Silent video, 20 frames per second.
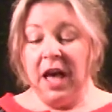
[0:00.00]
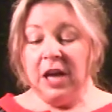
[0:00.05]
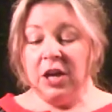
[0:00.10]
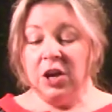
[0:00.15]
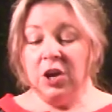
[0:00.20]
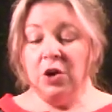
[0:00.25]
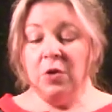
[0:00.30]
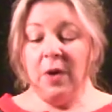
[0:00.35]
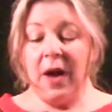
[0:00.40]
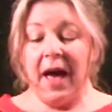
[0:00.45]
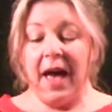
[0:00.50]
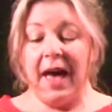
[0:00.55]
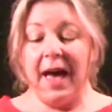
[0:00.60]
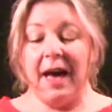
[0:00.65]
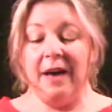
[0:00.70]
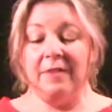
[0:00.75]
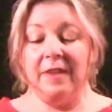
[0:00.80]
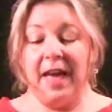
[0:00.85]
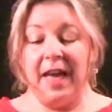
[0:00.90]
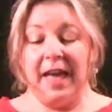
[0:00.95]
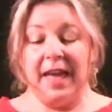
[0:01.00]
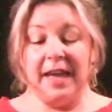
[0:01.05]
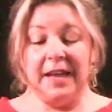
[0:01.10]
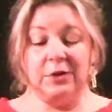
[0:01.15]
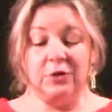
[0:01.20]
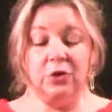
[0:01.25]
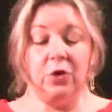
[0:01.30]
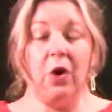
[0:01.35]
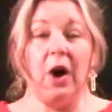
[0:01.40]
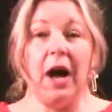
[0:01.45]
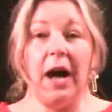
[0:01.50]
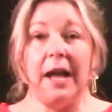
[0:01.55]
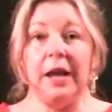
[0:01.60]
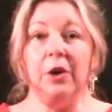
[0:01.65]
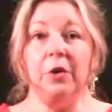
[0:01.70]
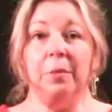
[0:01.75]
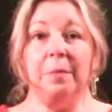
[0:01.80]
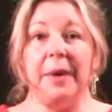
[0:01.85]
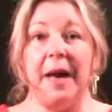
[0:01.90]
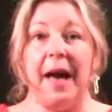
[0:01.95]
you have a
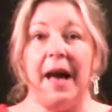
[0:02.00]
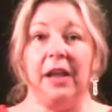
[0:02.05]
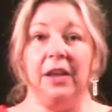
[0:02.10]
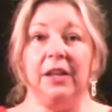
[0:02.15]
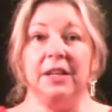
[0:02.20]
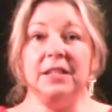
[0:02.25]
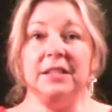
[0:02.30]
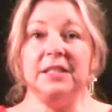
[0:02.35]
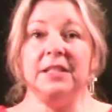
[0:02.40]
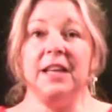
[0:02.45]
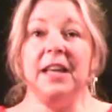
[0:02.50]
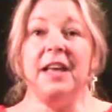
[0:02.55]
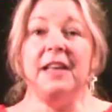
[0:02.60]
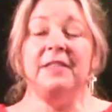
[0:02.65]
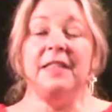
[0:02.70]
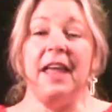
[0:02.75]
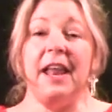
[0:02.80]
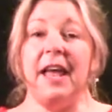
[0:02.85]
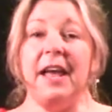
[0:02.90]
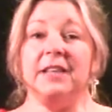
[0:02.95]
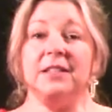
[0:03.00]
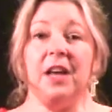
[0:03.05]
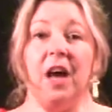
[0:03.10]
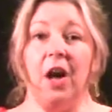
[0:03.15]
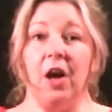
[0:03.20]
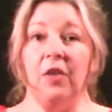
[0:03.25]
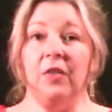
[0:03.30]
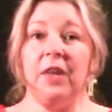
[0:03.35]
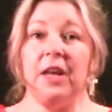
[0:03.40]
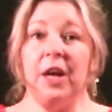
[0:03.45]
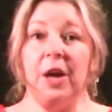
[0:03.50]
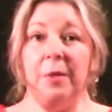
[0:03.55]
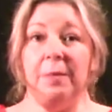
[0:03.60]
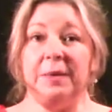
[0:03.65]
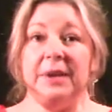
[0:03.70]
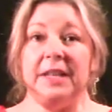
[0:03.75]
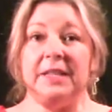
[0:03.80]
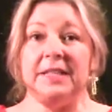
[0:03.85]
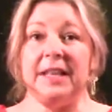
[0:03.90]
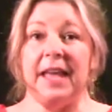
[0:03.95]
trial balance that has all the
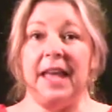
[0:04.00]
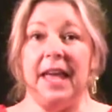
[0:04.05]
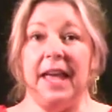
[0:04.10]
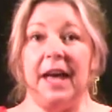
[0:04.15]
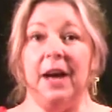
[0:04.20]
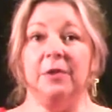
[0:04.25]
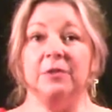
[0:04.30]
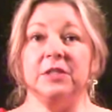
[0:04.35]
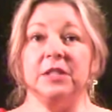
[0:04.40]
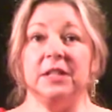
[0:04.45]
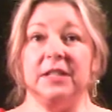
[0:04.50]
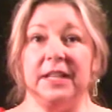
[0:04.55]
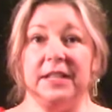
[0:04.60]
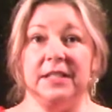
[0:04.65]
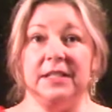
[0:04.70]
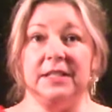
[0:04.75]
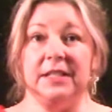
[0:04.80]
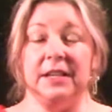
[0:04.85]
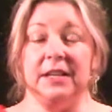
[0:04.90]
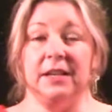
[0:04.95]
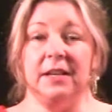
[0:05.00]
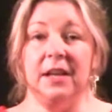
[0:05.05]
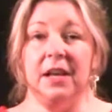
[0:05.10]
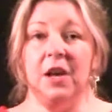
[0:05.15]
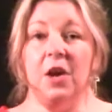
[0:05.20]
company's accounts listed.